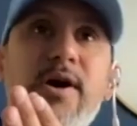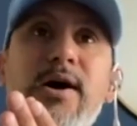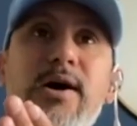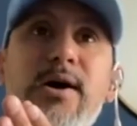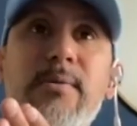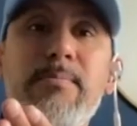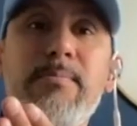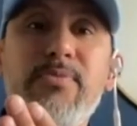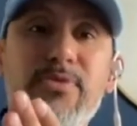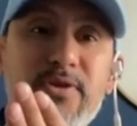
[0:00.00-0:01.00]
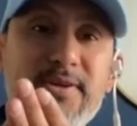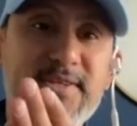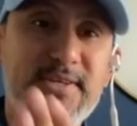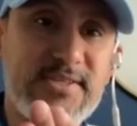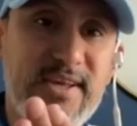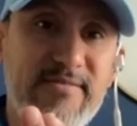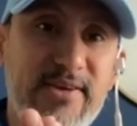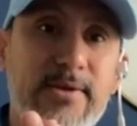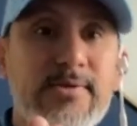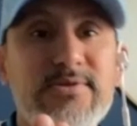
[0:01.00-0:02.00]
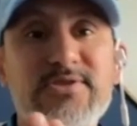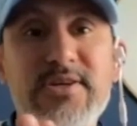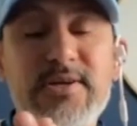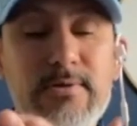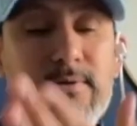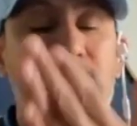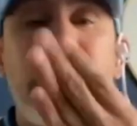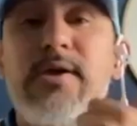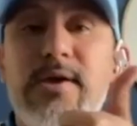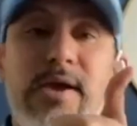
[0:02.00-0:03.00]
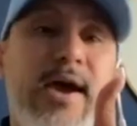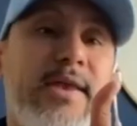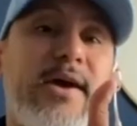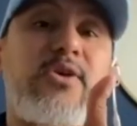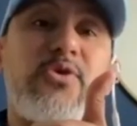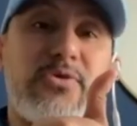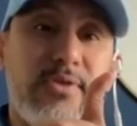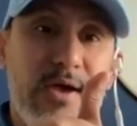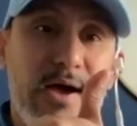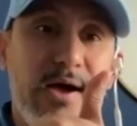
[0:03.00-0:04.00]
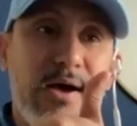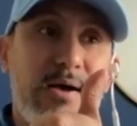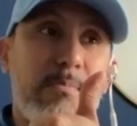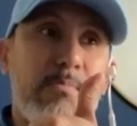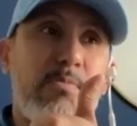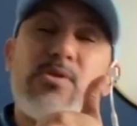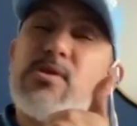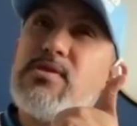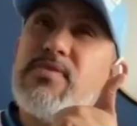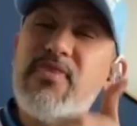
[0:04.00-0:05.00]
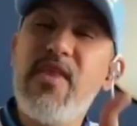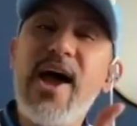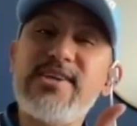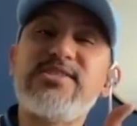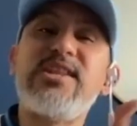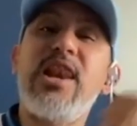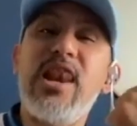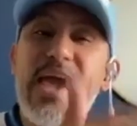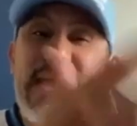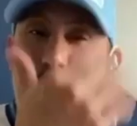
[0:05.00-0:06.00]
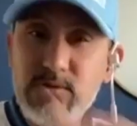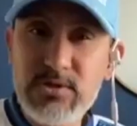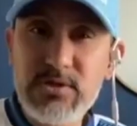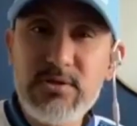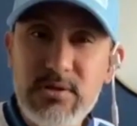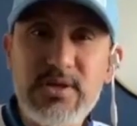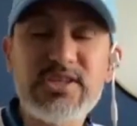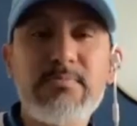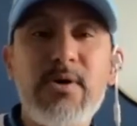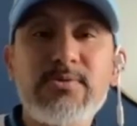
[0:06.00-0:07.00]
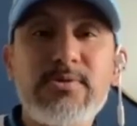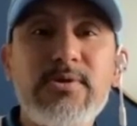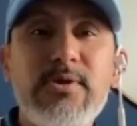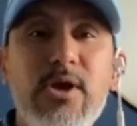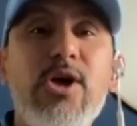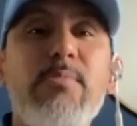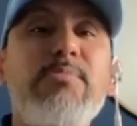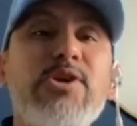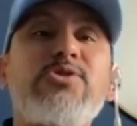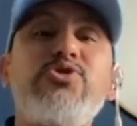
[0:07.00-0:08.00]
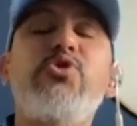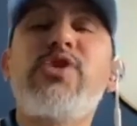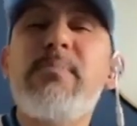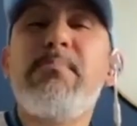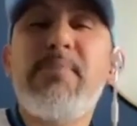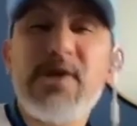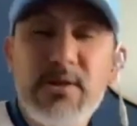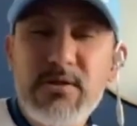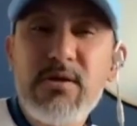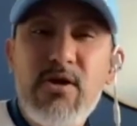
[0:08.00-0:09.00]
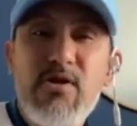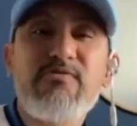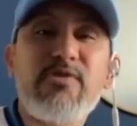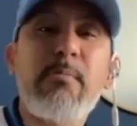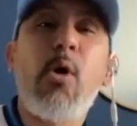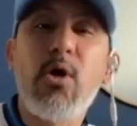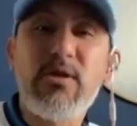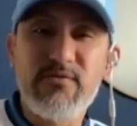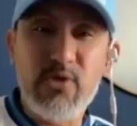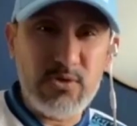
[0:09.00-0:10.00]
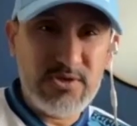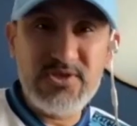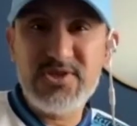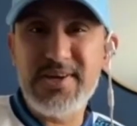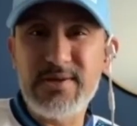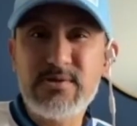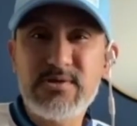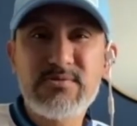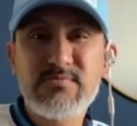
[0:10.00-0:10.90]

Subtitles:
367 skill, and a good nice layout this month, because you can build from all of those skills.